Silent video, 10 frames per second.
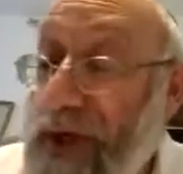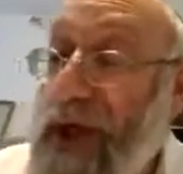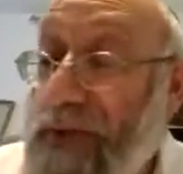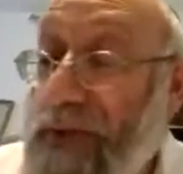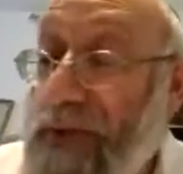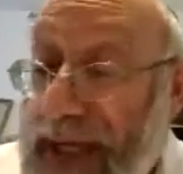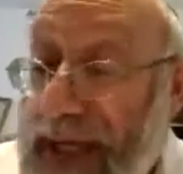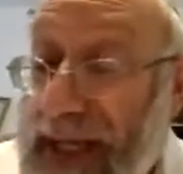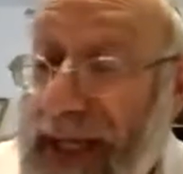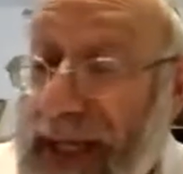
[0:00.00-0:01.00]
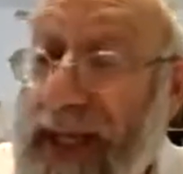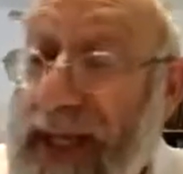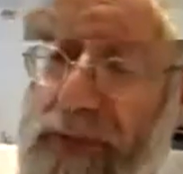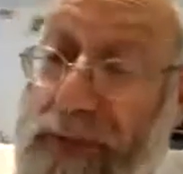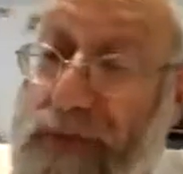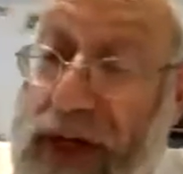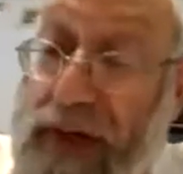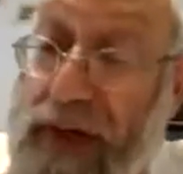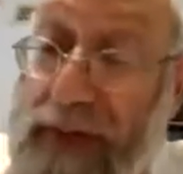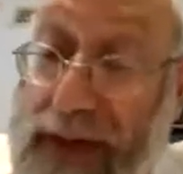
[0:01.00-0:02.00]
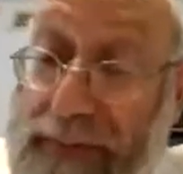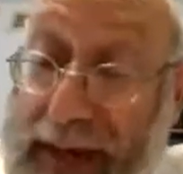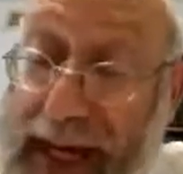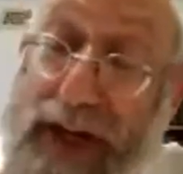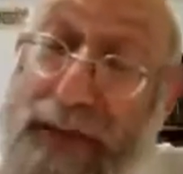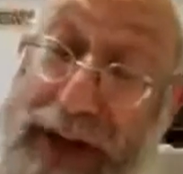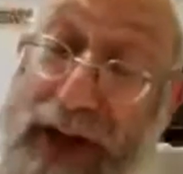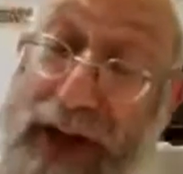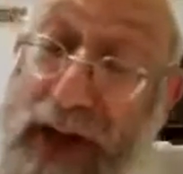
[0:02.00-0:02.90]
you ate and a new bracha when you come back. Come back and go